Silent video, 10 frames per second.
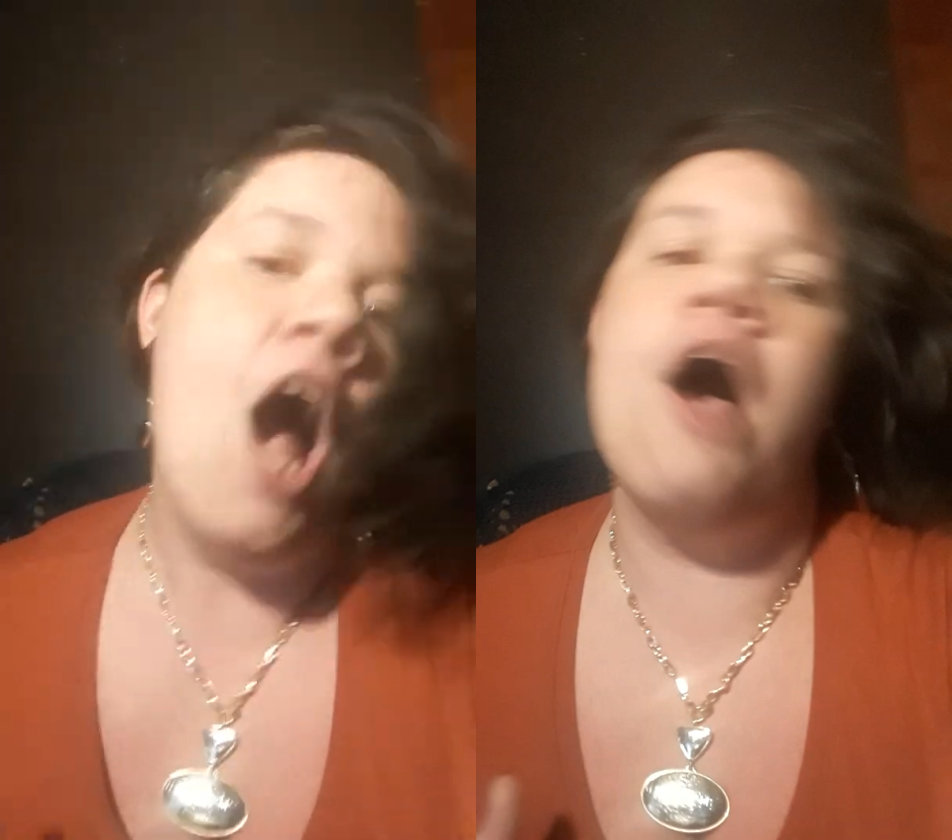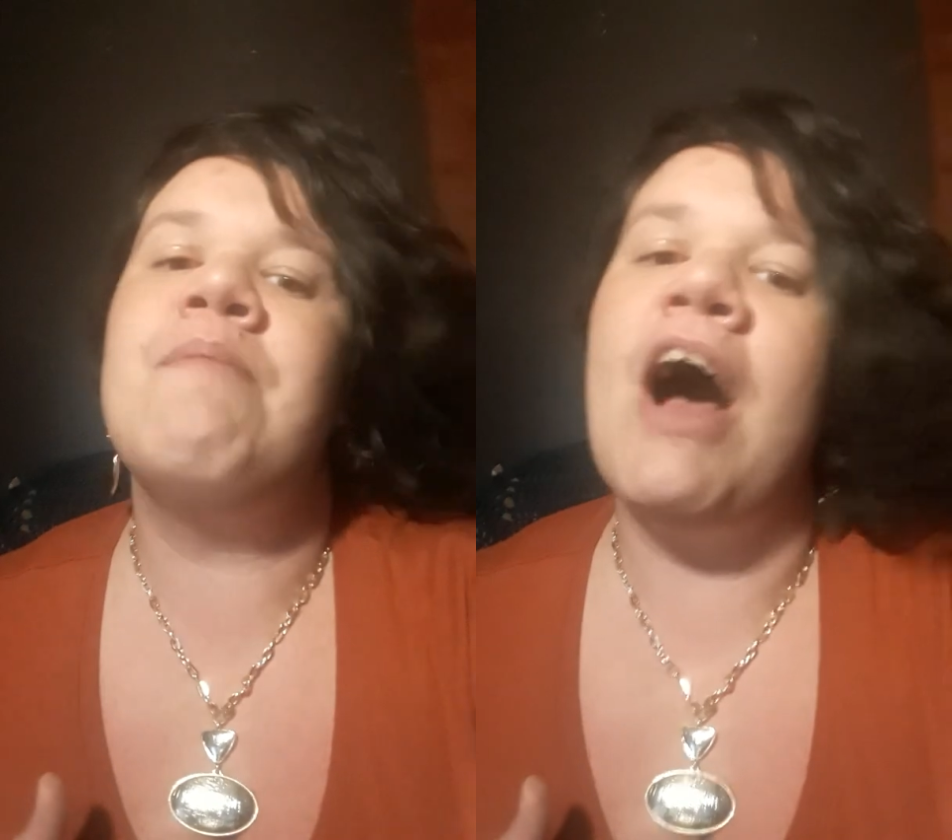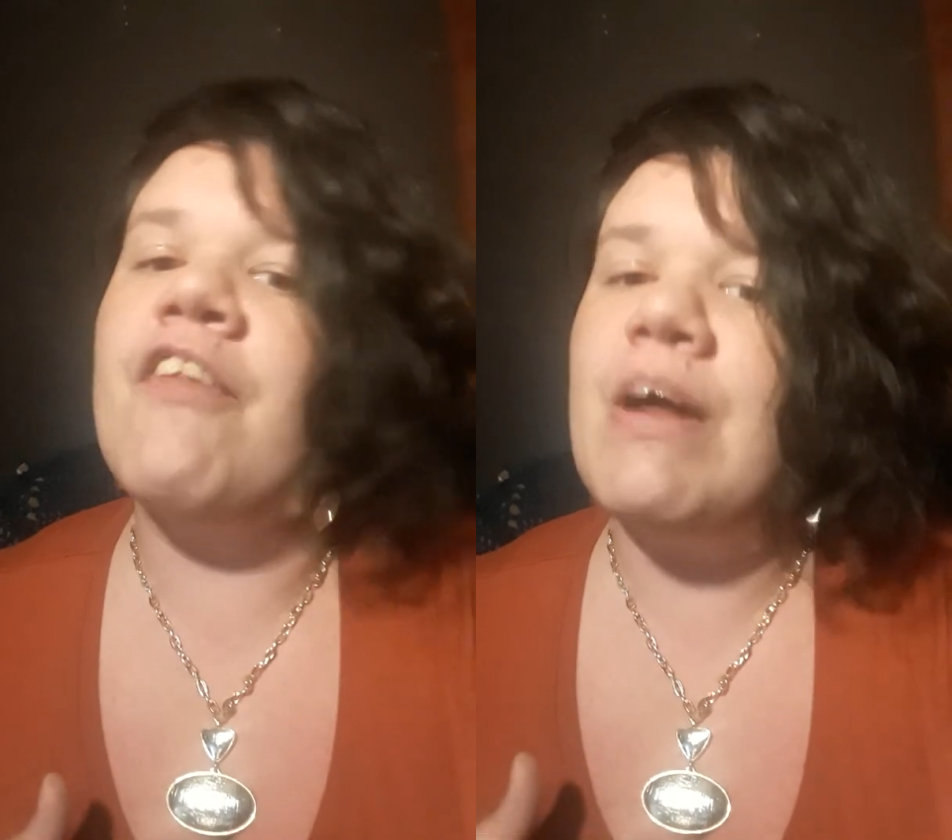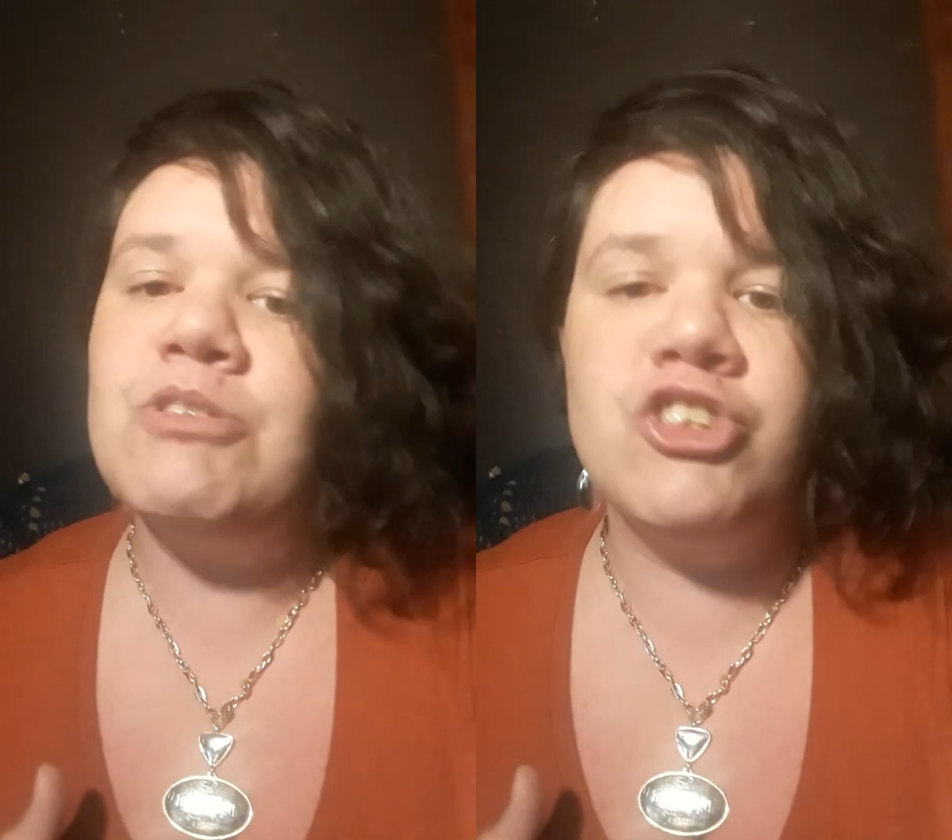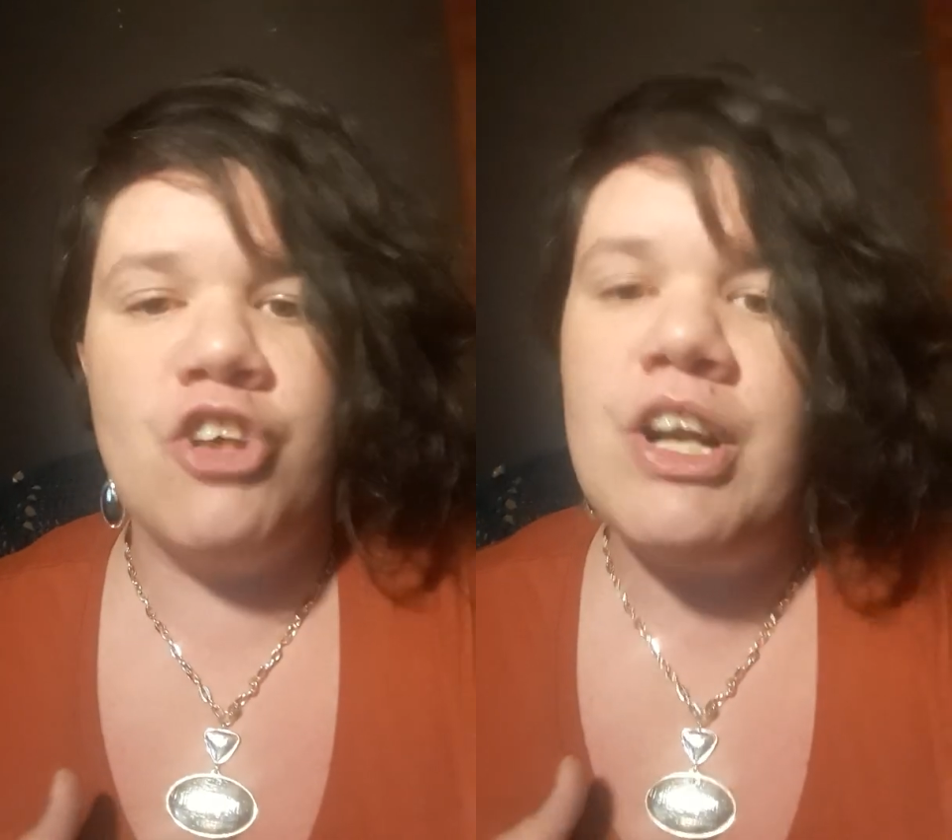about them
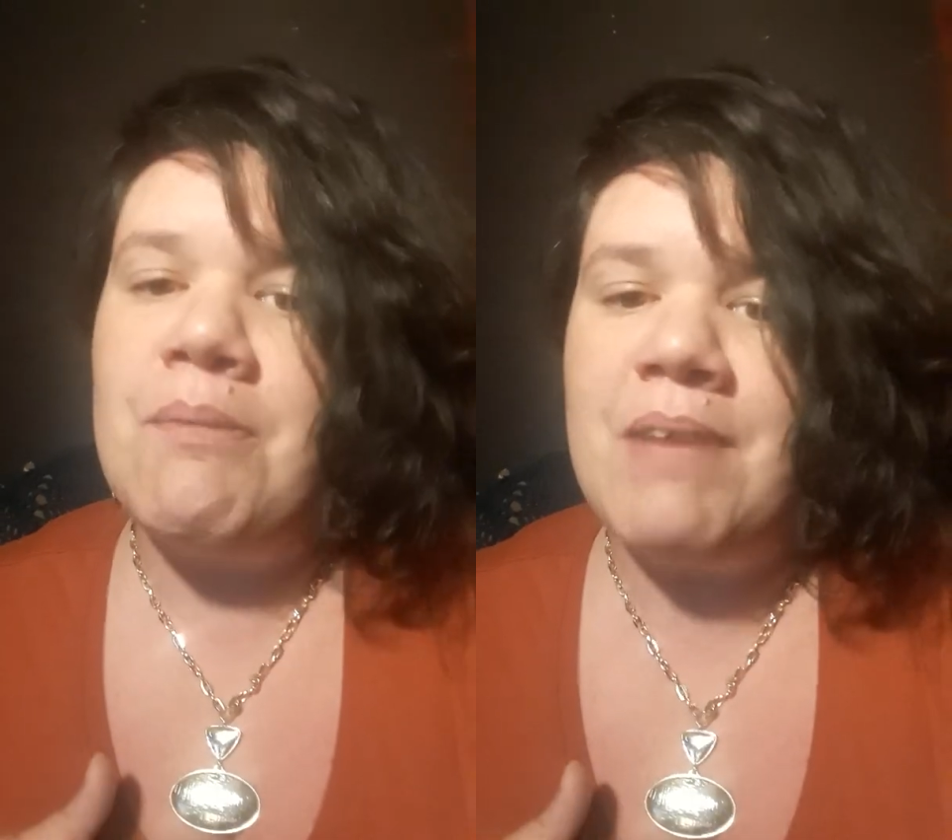shooting